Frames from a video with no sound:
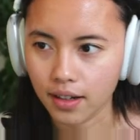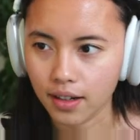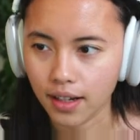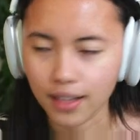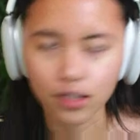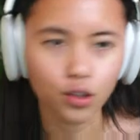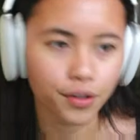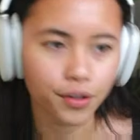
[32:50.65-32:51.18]

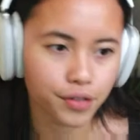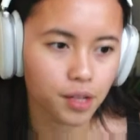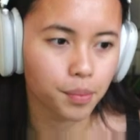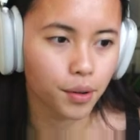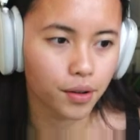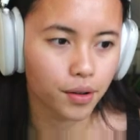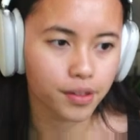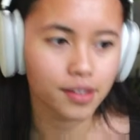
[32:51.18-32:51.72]
it sort of
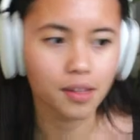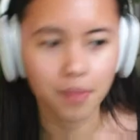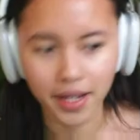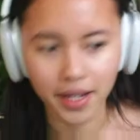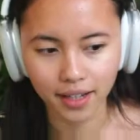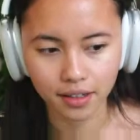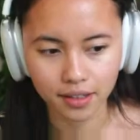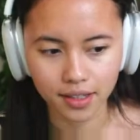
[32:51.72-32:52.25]
supports the
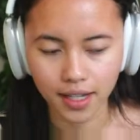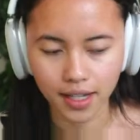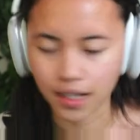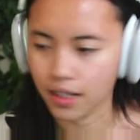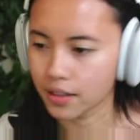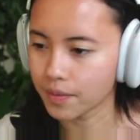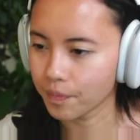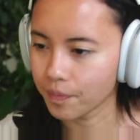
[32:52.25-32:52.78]
main
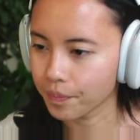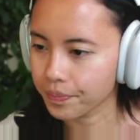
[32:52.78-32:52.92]
container.